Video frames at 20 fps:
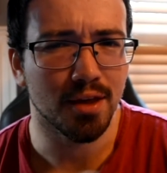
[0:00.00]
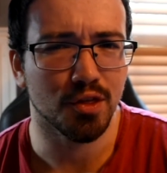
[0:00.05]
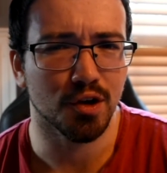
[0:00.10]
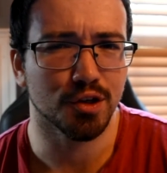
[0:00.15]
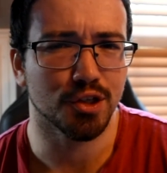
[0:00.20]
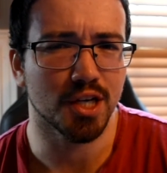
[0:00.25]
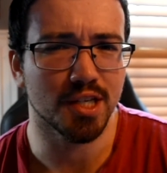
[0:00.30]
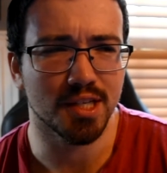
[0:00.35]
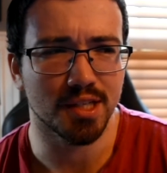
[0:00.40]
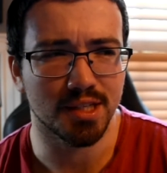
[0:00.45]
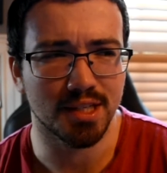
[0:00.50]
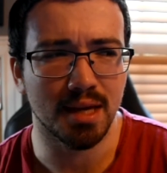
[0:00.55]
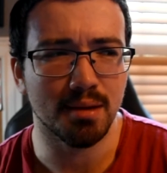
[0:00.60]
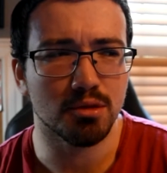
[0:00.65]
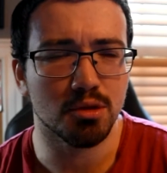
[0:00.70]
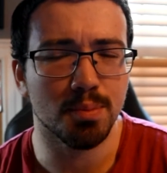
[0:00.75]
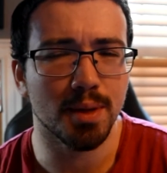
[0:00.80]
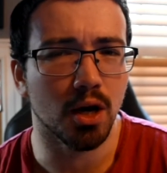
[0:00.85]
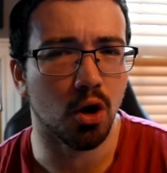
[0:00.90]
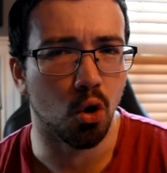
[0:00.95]
There doesn't seem
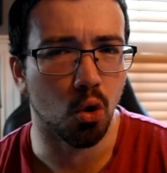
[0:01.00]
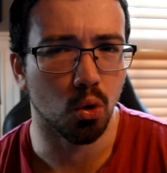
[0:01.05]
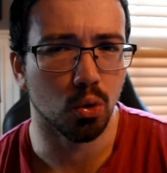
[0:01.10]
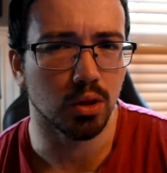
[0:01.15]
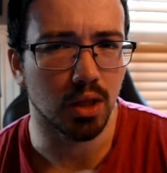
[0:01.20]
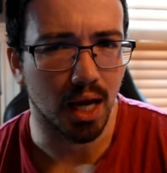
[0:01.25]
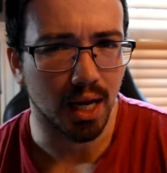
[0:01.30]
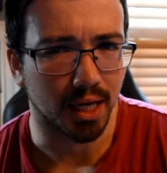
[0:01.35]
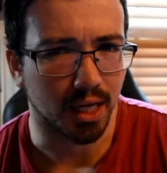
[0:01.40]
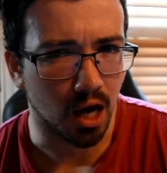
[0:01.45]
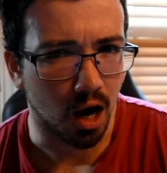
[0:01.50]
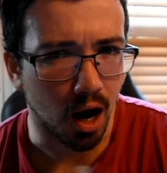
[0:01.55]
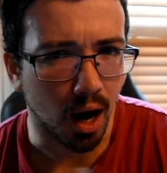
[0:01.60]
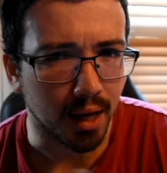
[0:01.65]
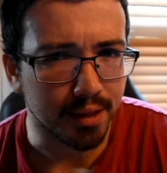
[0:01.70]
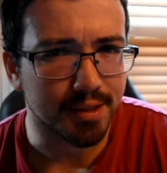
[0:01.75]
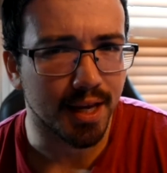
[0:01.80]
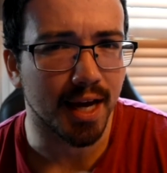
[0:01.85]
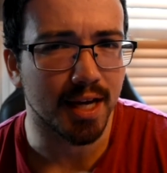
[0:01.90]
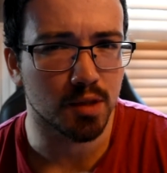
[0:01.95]
to be a whole lot of
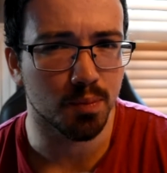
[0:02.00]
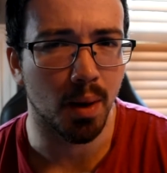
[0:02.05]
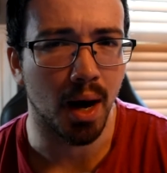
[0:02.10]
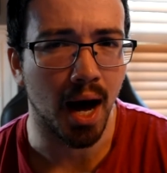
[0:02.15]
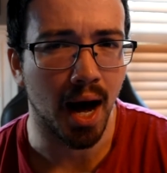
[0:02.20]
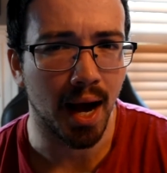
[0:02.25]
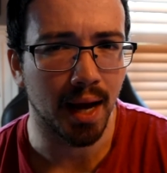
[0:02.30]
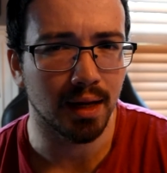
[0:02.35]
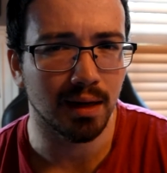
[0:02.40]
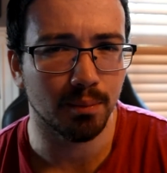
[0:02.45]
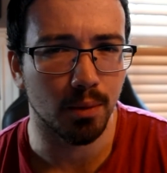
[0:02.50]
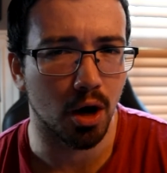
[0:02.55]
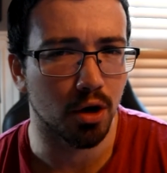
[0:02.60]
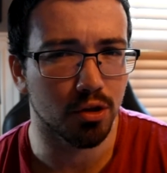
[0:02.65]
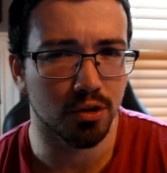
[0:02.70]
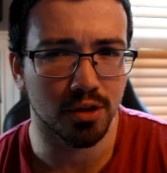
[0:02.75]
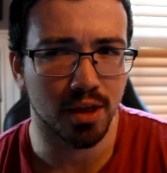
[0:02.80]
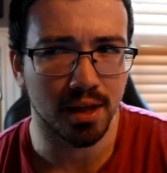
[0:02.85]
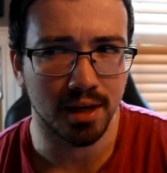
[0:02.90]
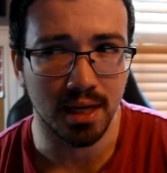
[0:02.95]
context behind him
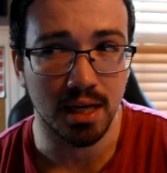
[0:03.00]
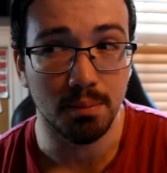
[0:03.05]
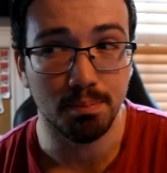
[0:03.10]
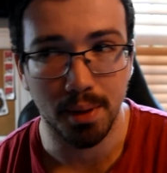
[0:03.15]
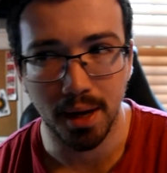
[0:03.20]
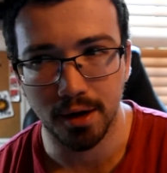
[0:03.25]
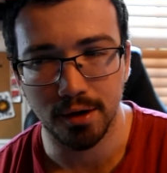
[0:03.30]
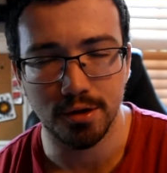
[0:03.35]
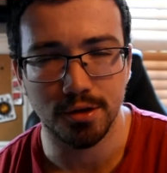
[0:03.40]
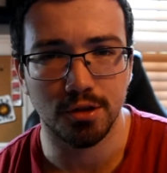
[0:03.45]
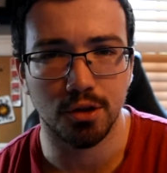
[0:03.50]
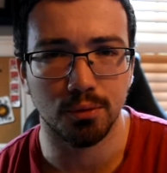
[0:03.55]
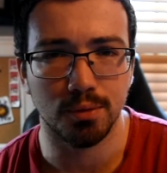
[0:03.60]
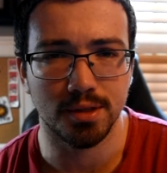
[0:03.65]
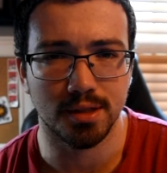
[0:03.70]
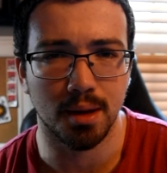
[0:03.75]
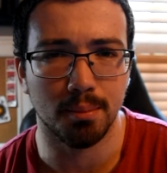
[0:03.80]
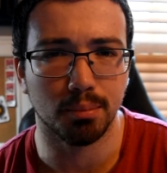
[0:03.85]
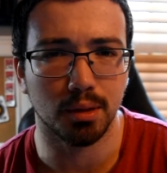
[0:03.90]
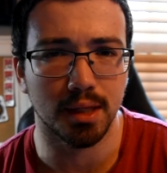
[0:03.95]
other than he bears the
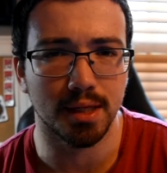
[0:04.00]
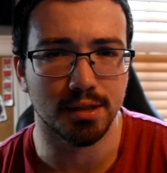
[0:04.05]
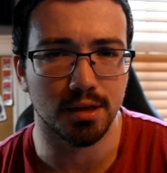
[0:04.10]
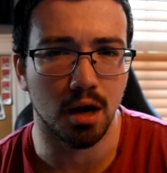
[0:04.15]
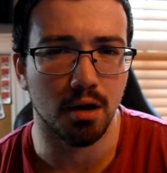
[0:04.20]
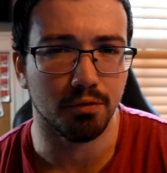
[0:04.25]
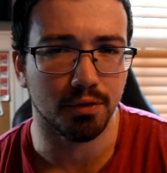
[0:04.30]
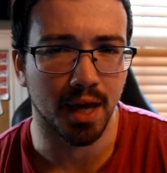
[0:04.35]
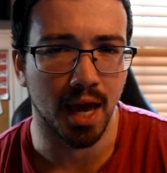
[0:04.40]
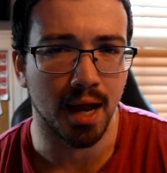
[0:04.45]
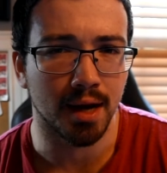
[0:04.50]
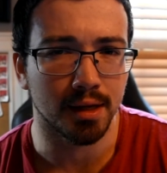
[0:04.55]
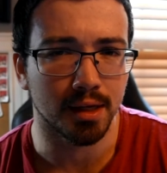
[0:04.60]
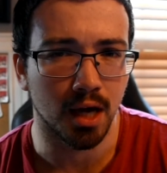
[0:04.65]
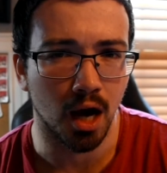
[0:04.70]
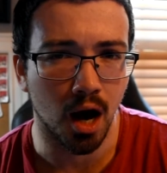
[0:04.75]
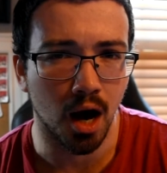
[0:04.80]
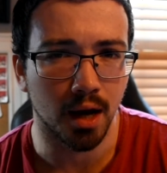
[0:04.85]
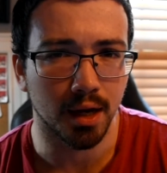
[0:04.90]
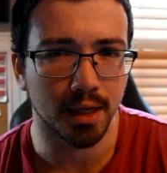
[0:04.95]
resemblance of Ken
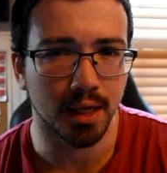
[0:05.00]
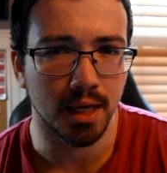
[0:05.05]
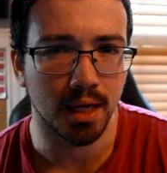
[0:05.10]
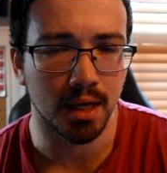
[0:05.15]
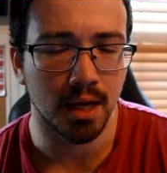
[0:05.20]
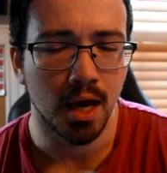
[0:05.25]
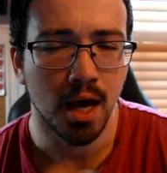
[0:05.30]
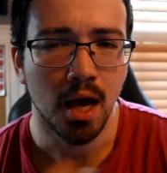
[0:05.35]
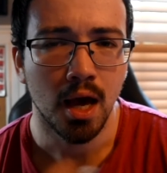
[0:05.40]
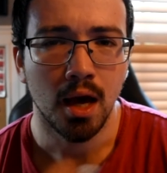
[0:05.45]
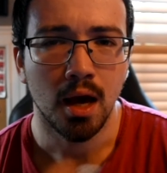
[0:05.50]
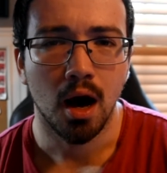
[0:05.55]
Kaneki.